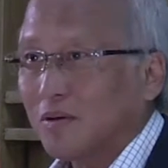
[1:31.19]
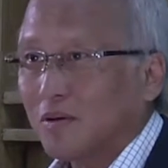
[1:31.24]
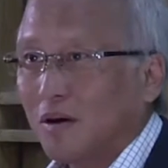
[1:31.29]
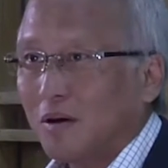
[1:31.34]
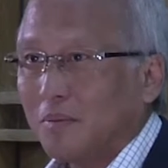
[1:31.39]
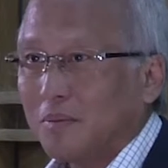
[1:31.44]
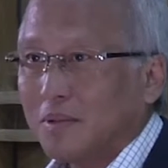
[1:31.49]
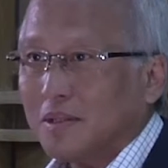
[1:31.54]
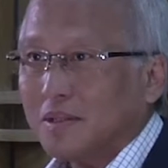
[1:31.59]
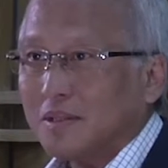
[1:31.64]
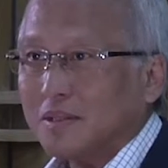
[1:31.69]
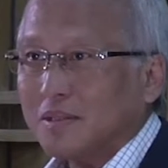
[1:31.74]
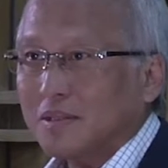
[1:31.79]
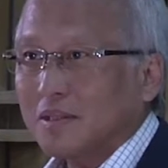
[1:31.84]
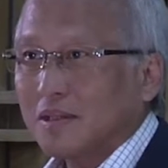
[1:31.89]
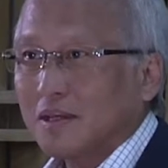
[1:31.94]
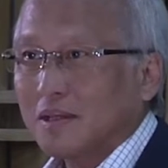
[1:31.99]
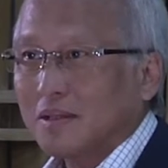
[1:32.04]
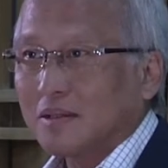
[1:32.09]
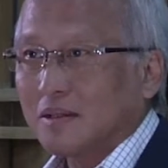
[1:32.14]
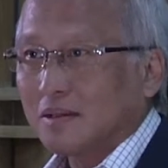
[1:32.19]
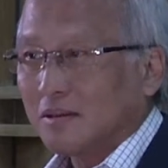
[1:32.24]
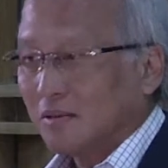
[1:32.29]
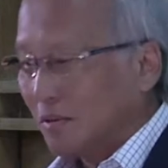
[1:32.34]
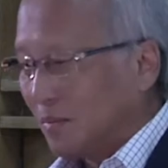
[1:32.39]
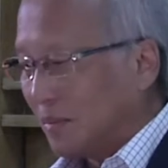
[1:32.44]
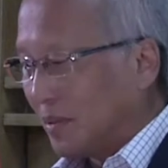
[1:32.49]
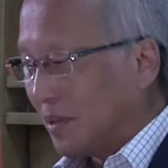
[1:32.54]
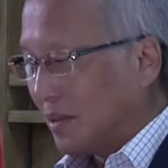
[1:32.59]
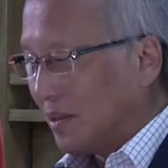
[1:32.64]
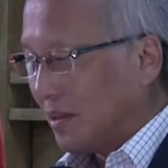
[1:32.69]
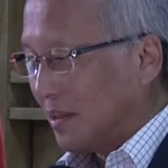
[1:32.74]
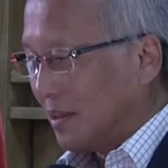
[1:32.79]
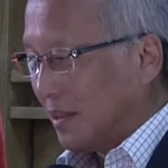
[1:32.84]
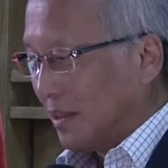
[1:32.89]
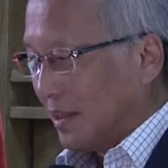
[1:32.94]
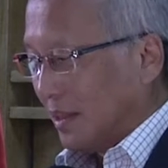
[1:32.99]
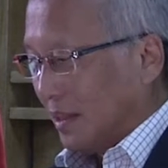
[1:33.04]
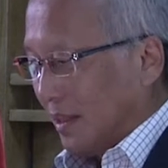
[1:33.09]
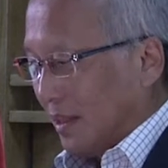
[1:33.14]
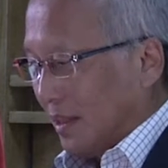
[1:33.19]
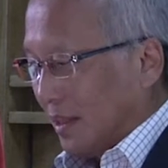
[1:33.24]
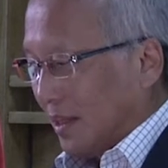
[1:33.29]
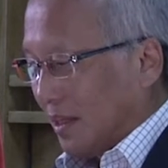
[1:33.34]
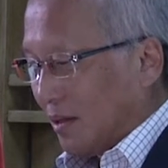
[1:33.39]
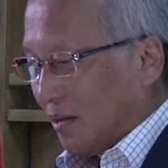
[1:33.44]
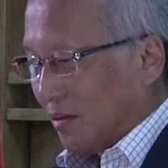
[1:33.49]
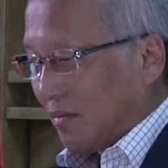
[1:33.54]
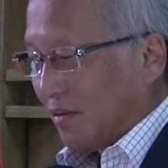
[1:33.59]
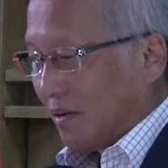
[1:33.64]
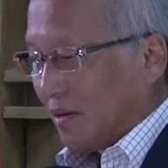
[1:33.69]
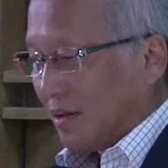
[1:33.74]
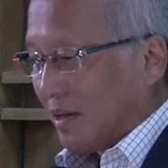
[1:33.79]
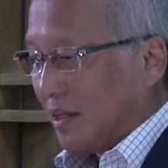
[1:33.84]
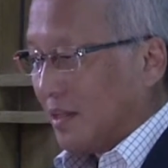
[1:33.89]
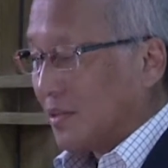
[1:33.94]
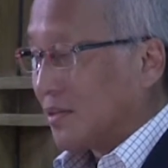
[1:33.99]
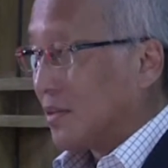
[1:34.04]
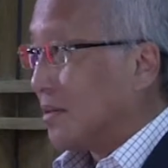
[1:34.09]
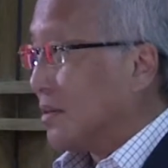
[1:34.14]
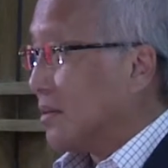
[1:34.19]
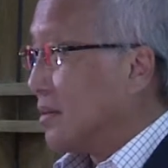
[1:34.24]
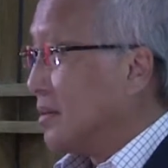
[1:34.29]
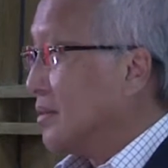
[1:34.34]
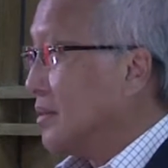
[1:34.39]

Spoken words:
Economics and the UPecon Foundation,